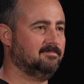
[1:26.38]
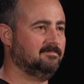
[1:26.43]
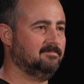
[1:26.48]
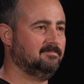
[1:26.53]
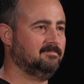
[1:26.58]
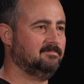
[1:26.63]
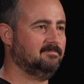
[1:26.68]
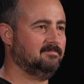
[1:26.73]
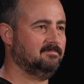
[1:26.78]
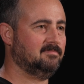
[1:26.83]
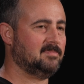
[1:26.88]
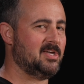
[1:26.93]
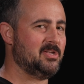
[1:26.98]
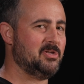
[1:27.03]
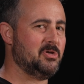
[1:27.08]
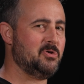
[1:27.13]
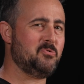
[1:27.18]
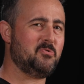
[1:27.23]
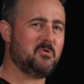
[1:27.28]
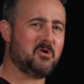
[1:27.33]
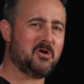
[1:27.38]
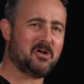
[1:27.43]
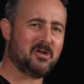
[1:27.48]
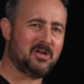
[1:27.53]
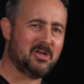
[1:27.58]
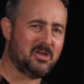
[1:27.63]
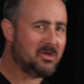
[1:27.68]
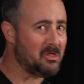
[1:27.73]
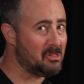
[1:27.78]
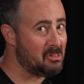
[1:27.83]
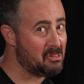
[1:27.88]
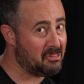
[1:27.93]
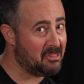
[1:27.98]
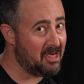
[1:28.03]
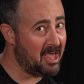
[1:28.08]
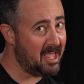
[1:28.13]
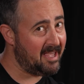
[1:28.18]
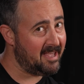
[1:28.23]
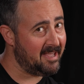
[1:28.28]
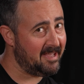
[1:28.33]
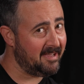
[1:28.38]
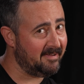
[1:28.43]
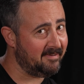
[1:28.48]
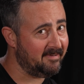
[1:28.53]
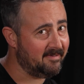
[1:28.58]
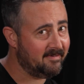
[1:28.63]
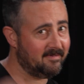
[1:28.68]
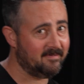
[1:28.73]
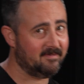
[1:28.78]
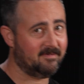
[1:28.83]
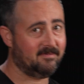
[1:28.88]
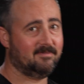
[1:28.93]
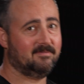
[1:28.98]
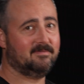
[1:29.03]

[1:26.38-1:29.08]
Mm, and who are they? They